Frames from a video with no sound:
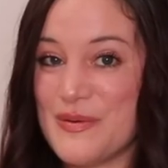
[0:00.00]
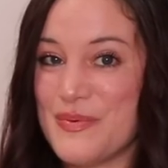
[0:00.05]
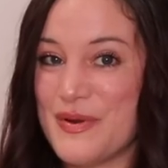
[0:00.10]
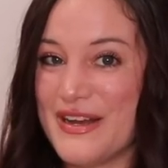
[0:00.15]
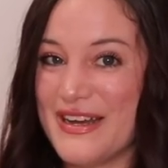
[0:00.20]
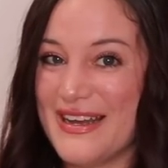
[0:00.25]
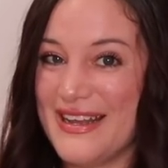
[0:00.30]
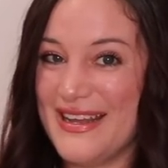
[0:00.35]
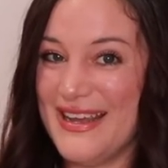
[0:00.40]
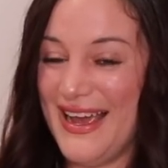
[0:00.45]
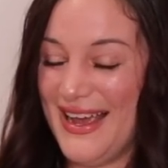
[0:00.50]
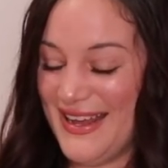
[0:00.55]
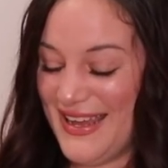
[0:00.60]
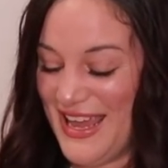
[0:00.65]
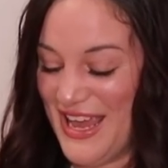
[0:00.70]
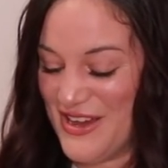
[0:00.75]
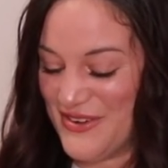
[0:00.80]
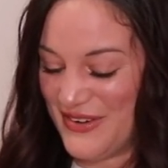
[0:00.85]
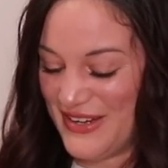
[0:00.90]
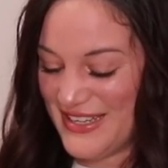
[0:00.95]
pretty. I
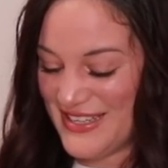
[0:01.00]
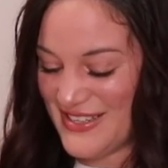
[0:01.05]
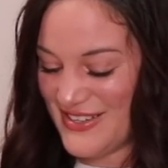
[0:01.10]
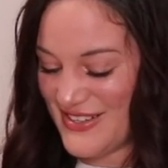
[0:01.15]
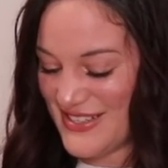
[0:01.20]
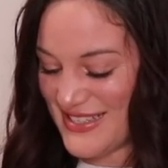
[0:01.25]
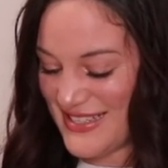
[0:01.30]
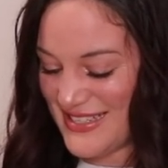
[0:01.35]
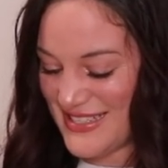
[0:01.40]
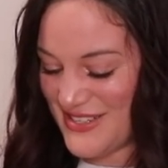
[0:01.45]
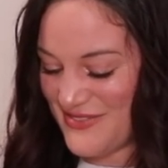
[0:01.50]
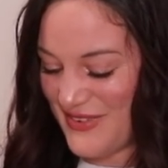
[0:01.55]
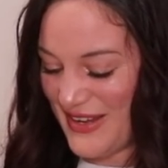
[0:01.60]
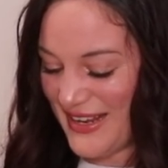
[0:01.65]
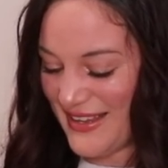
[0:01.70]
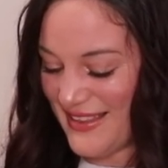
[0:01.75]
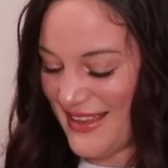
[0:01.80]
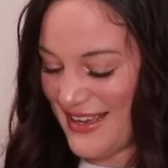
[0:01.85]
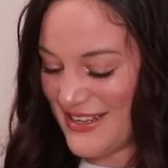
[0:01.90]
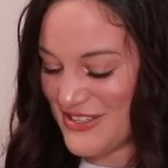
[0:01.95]
can't wait to use these in my
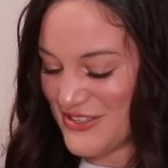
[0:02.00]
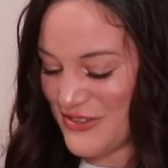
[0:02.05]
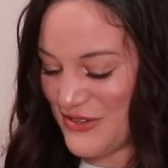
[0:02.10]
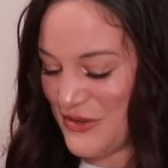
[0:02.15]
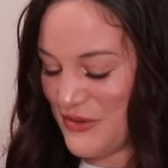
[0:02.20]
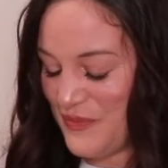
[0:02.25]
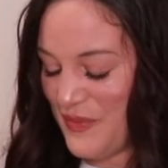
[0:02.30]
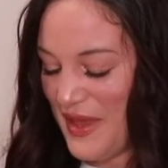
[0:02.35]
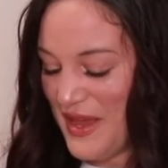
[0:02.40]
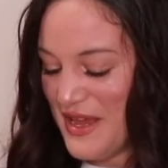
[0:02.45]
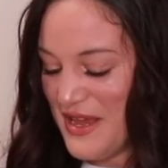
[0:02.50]
classroom.